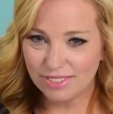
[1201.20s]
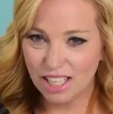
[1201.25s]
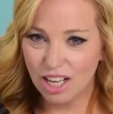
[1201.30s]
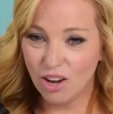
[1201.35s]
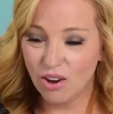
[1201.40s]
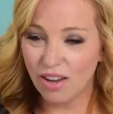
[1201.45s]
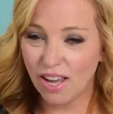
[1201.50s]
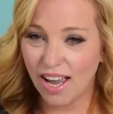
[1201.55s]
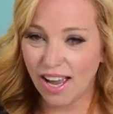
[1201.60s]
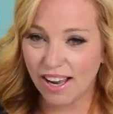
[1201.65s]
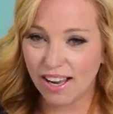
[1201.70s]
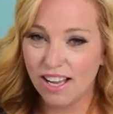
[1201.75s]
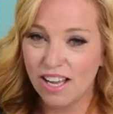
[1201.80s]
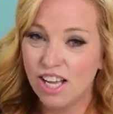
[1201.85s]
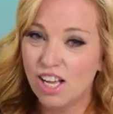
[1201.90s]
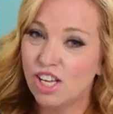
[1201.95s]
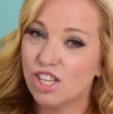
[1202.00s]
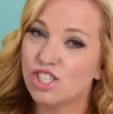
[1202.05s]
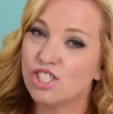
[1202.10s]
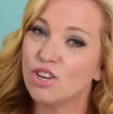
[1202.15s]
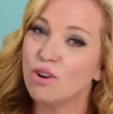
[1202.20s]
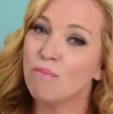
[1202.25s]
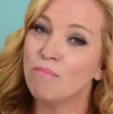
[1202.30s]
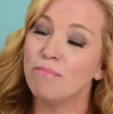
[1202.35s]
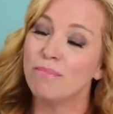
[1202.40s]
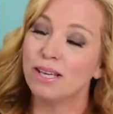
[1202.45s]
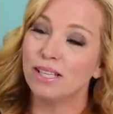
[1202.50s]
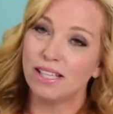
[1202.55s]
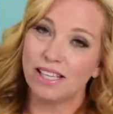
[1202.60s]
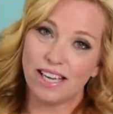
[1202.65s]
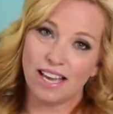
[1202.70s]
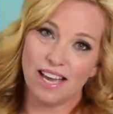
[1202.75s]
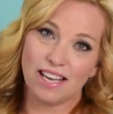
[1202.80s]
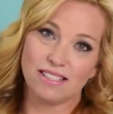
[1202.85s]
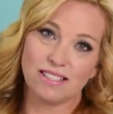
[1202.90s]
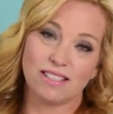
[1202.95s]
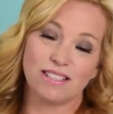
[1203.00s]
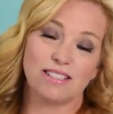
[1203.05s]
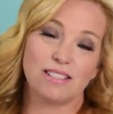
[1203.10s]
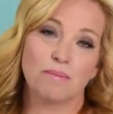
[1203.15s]
Okay, so Millie
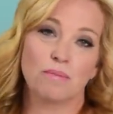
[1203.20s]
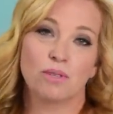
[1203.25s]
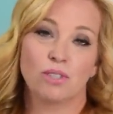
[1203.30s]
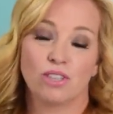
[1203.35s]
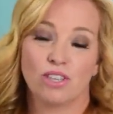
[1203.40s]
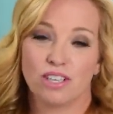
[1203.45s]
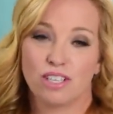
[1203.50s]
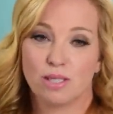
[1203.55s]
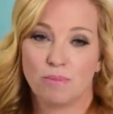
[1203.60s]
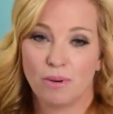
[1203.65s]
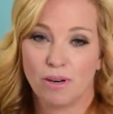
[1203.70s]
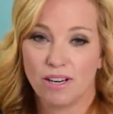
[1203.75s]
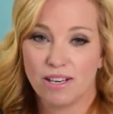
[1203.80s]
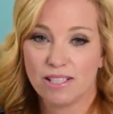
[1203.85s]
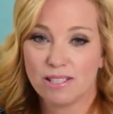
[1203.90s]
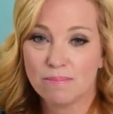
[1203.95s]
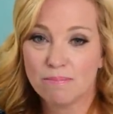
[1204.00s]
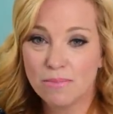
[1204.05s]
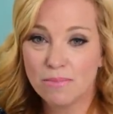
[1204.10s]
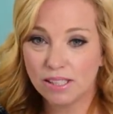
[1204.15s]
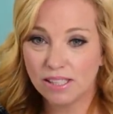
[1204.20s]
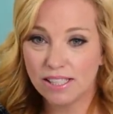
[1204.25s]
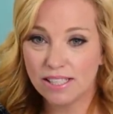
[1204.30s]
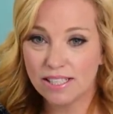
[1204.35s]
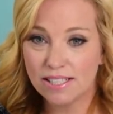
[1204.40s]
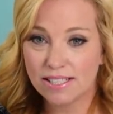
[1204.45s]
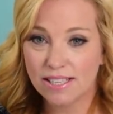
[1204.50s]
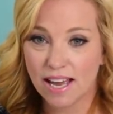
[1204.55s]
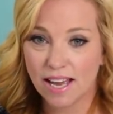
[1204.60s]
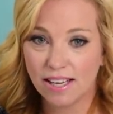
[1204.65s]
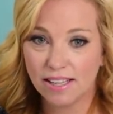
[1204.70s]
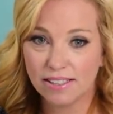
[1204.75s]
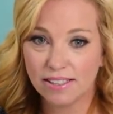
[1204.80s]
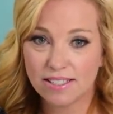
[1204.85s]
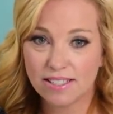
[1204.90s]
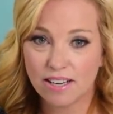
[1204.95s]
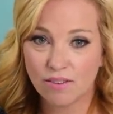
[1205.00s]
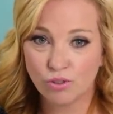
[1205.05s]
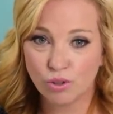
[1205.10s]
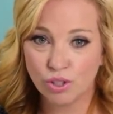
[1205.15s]
has a similar experience. Millie
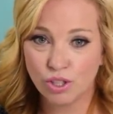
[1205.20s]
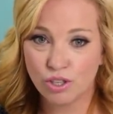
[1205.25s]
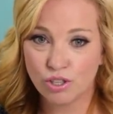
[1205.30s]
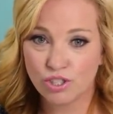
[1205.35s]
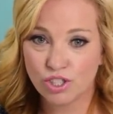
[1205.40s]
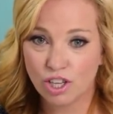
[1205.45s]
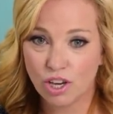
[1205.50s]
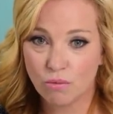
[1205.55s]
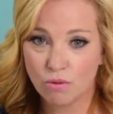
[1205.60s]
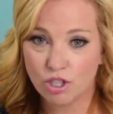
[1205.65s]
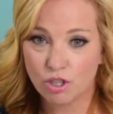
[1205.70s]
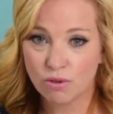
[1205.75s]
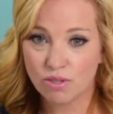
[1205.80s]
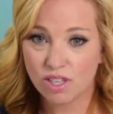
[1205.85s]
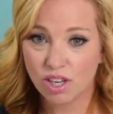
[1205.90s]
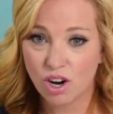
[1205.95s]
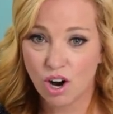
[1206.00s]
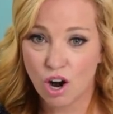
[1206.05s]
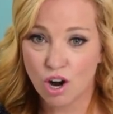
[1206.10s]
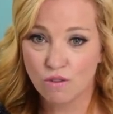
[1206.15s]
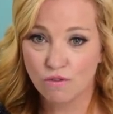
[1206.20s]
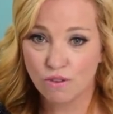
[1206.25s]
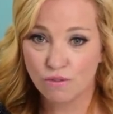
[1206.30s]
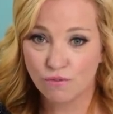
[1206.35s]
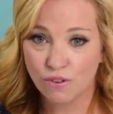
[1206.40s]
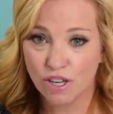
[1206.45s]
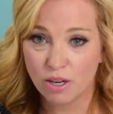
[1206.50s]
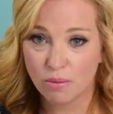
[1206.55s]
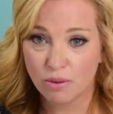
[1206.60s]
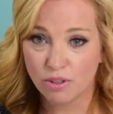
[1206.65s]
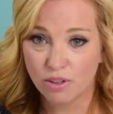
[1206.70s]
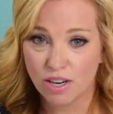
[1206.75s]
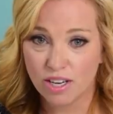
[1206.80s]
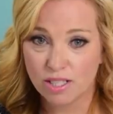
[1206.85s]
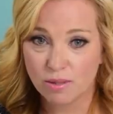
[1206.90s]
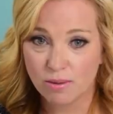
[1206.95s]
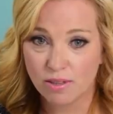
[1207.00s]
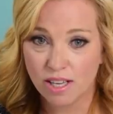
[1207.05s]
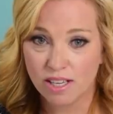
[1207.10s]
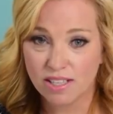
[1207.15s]
said several years ago when she was on Carnival Freedom with her
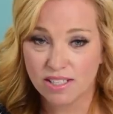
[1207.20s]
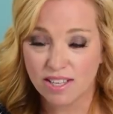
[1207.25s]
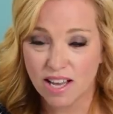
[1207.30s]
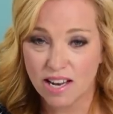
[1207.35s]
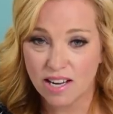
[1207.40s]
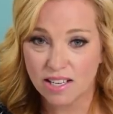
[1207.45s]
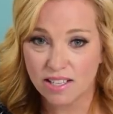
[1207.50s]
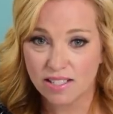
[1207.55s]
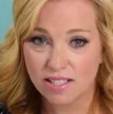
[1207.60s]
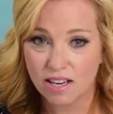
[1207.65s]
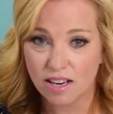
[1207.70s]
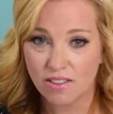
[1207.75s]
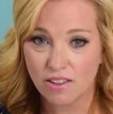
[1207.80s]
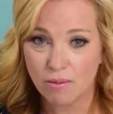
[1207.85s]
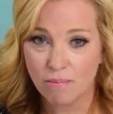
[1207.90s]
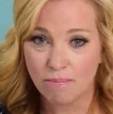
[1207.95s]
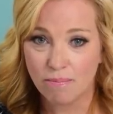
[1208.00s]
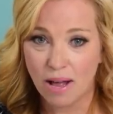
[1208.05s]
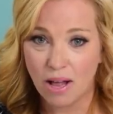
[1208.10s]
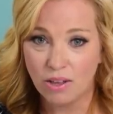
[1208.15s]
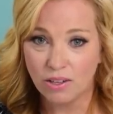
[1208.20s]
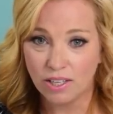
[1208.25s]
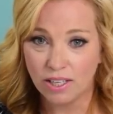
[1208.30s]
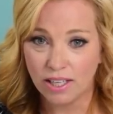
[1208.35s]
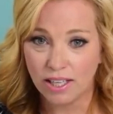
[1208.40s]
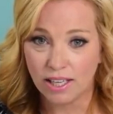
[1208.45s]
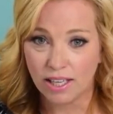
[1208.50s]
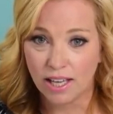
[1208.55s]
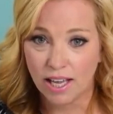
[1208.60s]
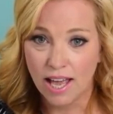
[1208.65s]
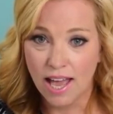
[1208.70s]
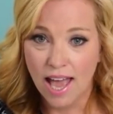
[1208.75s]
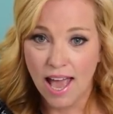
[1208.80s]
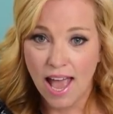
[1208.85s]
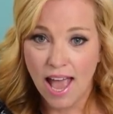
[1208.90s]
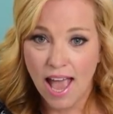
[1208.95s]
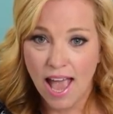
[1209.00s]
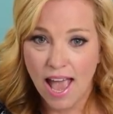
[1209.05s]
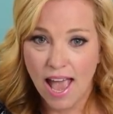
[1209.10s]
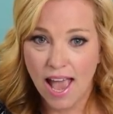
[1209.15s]
husband, they decided to sit on their balcony
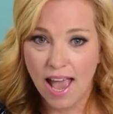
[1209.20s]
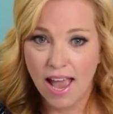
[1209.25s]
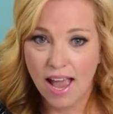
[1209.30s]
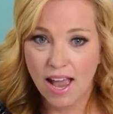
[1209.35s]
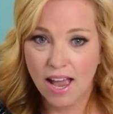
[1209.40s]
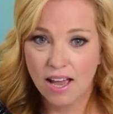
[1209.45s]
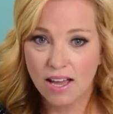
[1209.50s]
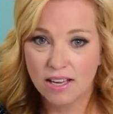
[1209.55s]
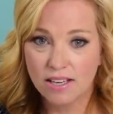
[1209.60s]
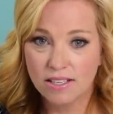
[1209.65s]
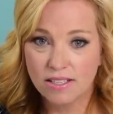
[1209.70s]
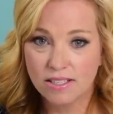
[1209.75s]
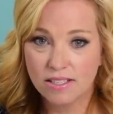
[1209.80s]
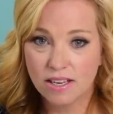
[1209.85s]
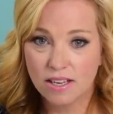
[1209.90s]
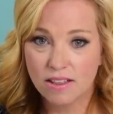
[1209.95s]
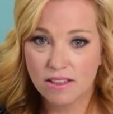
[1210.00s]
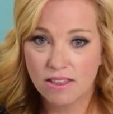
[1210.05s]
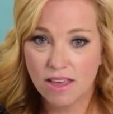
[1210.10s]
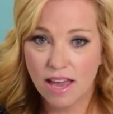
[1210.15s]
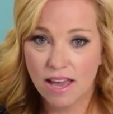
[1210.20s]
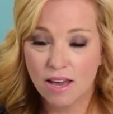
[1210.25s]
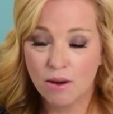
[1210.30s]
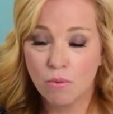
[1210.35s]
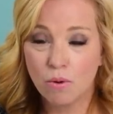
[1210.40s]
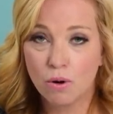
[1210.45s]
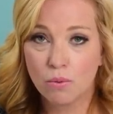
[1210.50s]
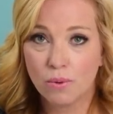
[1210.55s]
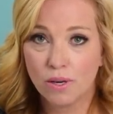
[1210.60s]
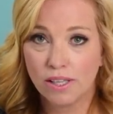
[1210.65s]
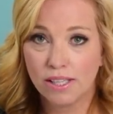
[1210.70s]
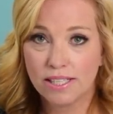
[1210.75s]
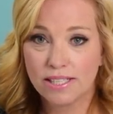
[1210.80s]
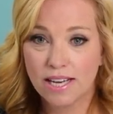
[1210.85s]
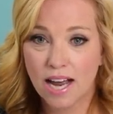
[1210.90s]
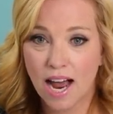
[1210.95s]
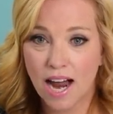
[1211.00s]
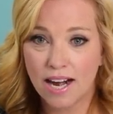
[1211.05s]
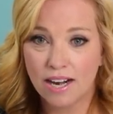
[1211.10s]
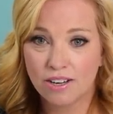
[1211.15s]
and they were really
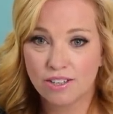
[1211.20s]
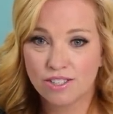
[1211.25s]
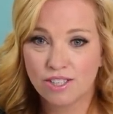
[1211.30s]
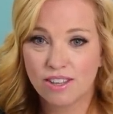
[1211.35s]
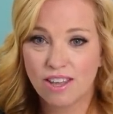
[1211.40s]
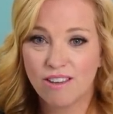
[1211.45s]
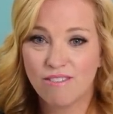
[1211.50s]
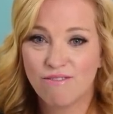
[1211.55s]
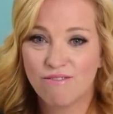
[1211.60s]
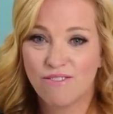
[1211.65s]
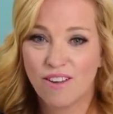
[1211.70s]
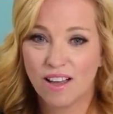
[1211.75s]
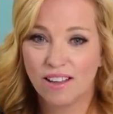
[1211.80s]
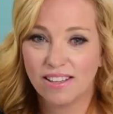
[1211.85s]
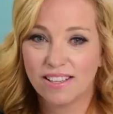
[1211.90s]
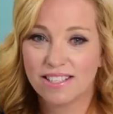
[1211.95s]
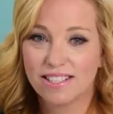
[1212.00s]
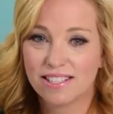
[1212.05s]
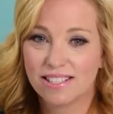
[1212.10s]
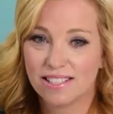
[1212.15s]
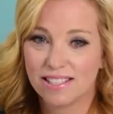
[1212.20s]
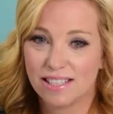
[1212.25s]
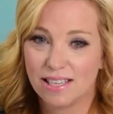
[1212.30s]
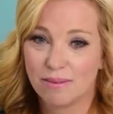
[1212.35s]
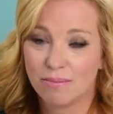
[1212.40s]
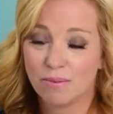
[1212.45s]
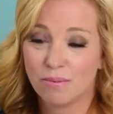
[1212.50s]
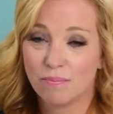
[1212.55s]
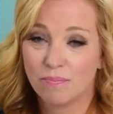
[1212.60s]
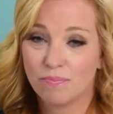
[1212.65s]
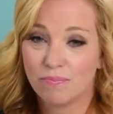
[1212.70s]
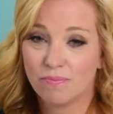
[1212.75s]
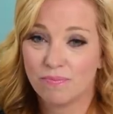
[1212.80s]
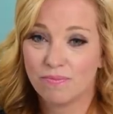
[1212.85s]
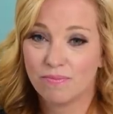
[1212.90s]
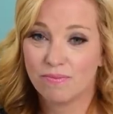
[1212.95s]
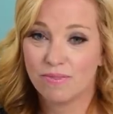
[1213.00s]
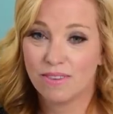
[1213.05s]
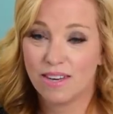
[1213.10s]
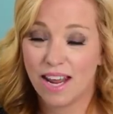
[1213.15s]
tired, so they fell asleep
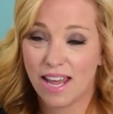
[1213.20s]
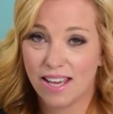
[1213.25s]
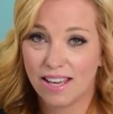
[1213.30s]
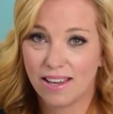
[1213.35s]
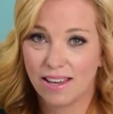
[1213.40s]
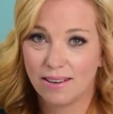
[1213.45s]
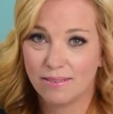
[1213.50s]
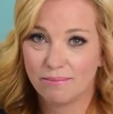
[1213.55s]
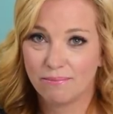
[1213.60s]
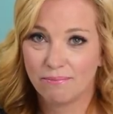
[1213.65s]
naked.